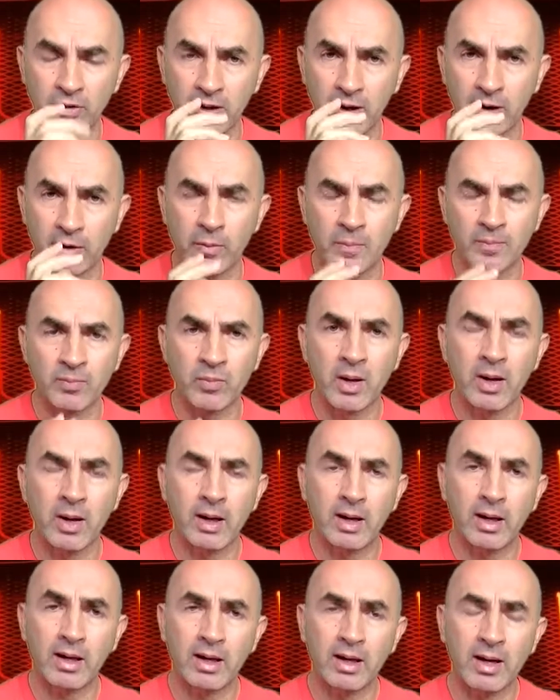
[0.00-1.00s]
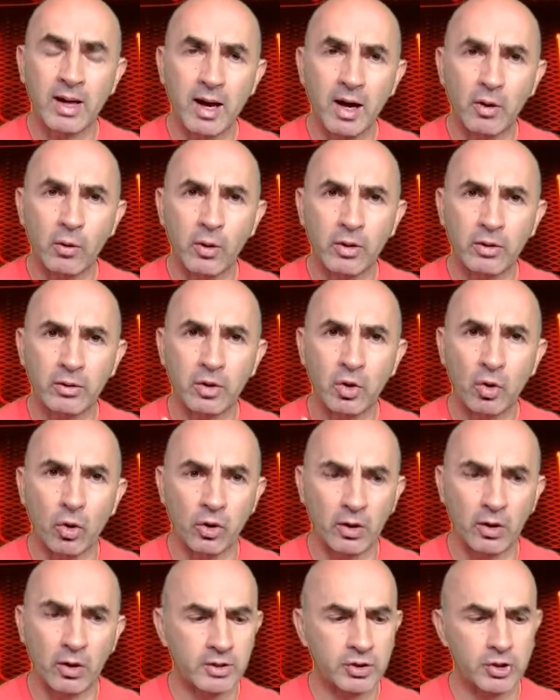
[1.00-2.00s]
Now, in our
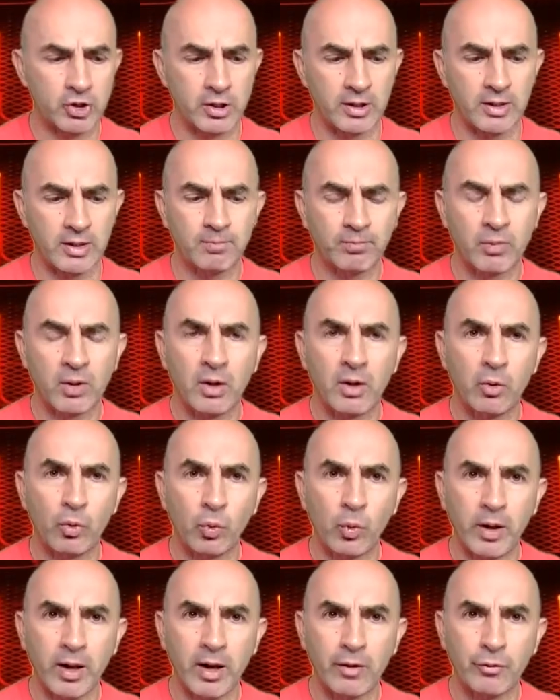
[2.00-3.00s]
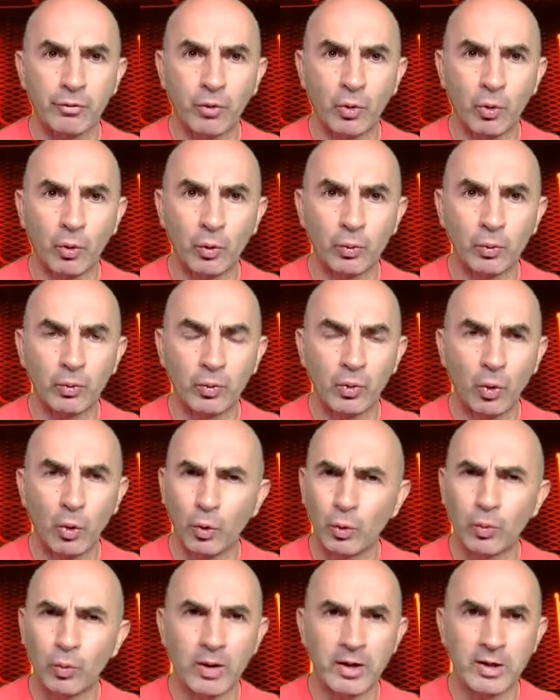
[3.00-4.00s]
theology, we have
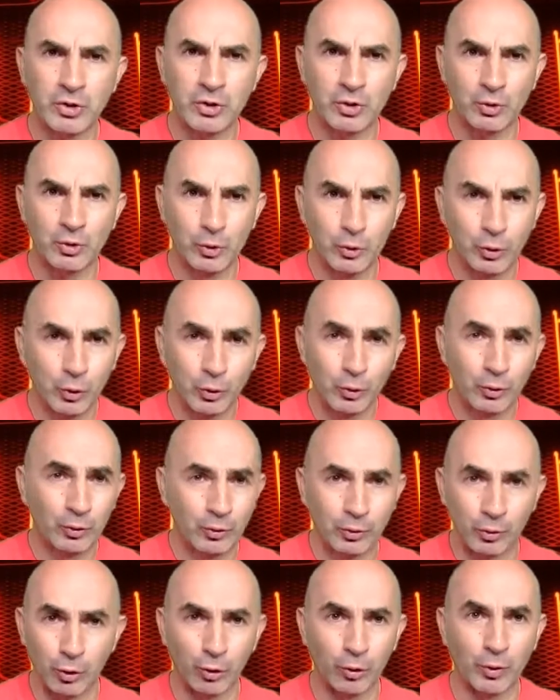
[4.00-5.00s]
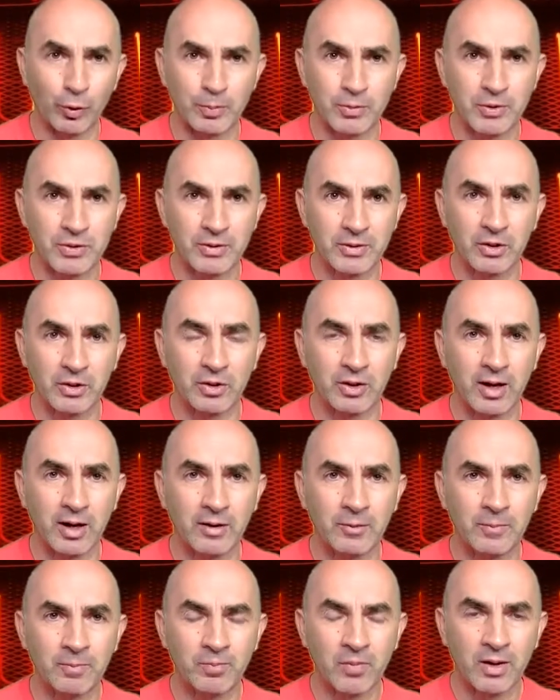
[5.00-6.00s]
always two groups, you
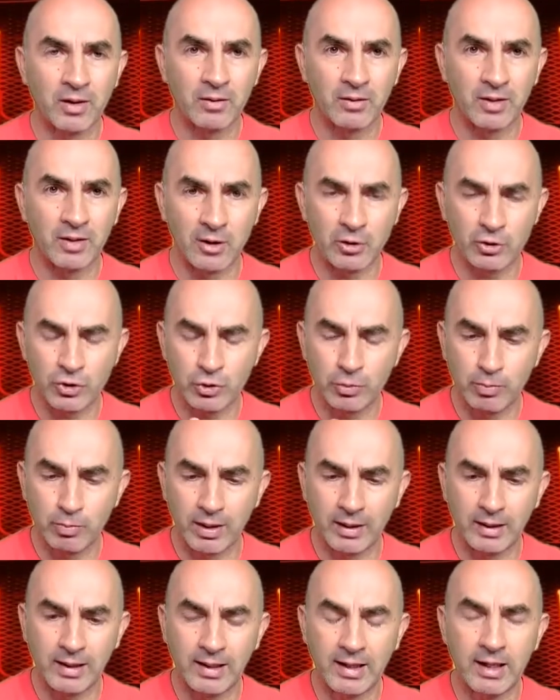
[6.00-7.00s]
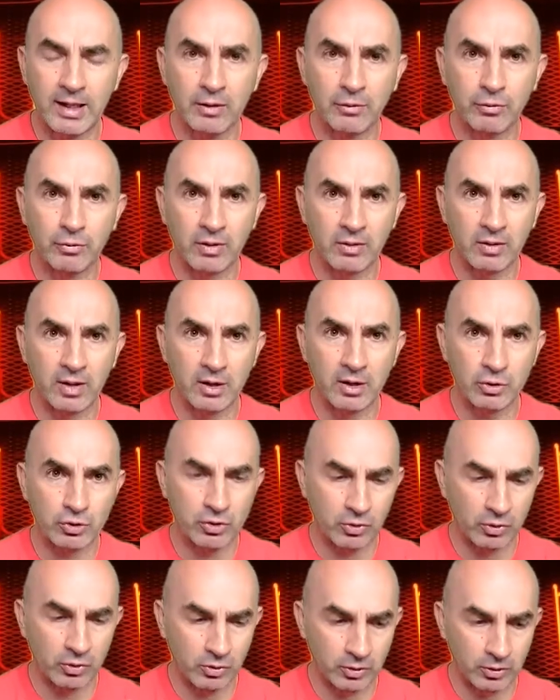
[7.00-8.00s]
know, those who believe and those
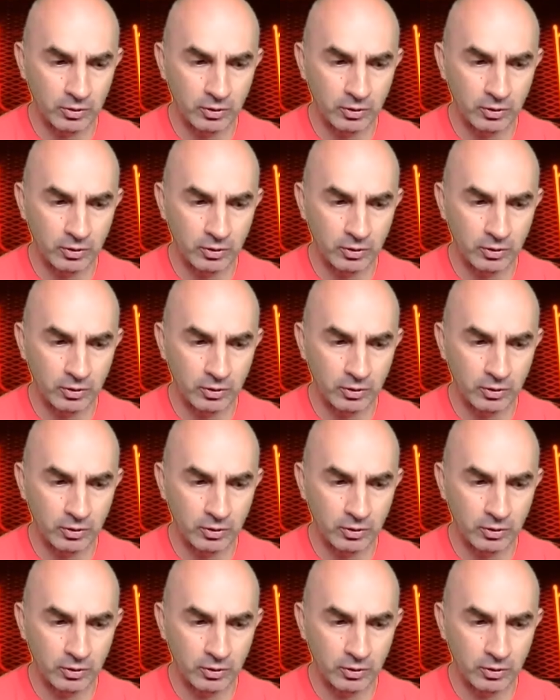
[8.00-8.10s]
who